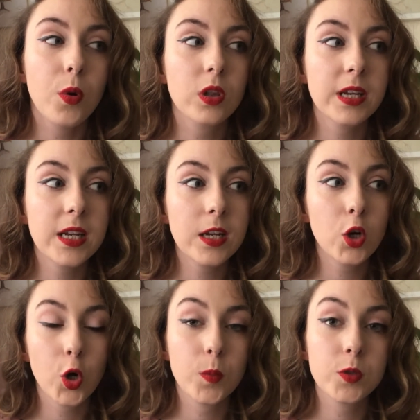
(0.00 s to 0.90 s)
But
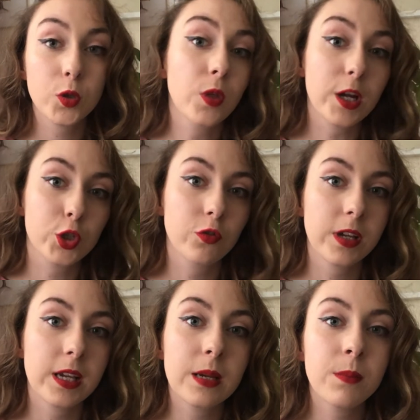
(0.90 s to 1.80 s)
leading up to that
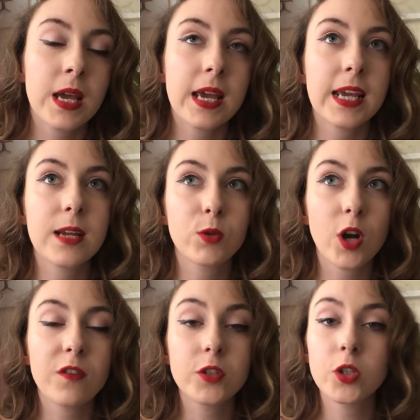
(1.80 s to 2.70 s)
dream, he
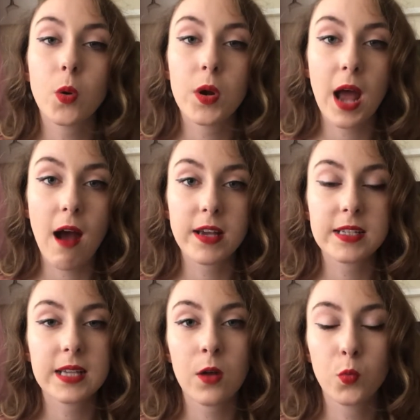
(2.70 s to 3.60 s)
would often go on
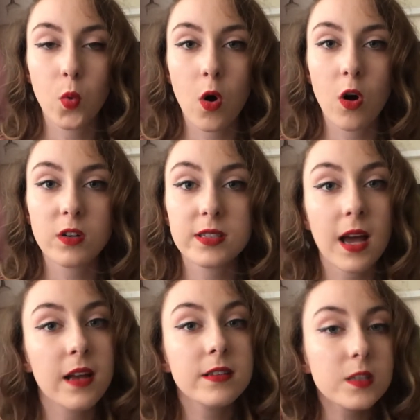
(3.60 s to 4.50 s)
hikes and walks
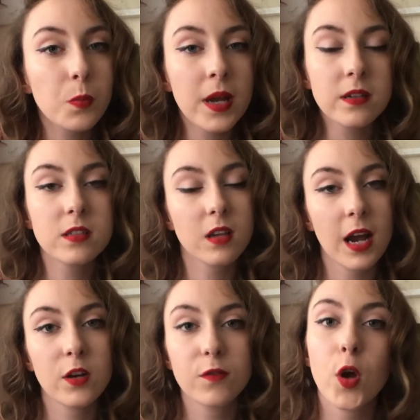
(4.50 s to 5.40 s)
and spend
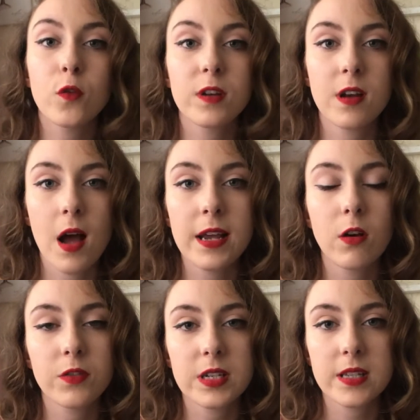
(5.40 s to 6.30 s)
kind of
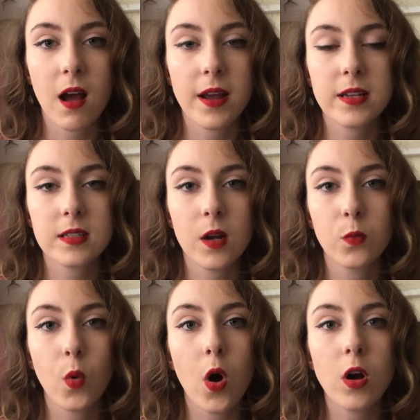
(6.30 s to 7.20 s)
overnight on these hikes
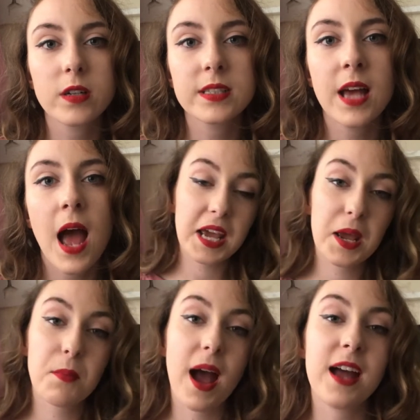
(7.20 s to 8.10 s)
and walks.
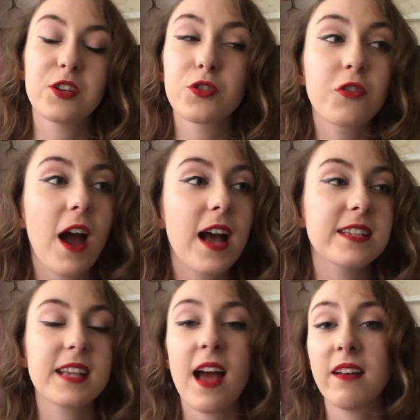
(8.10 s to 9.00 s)
Him and
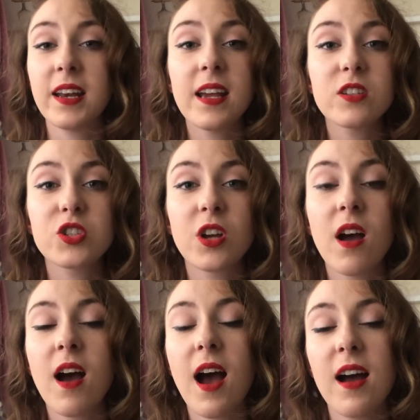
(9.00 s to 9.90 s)
grass and
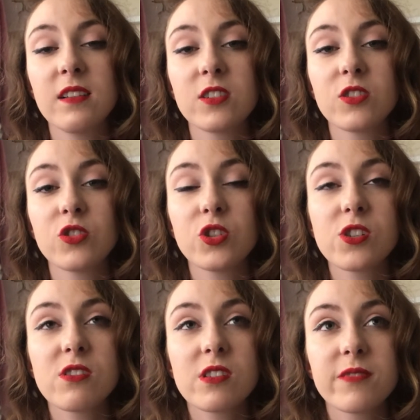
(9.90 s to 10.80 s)
nature and
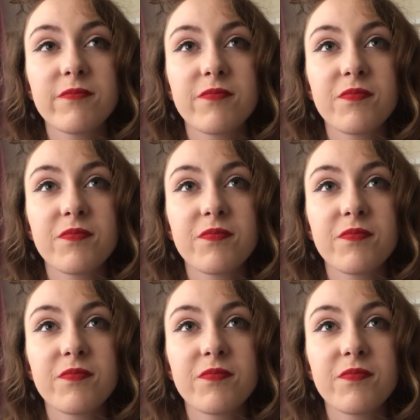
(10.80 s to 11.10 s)
just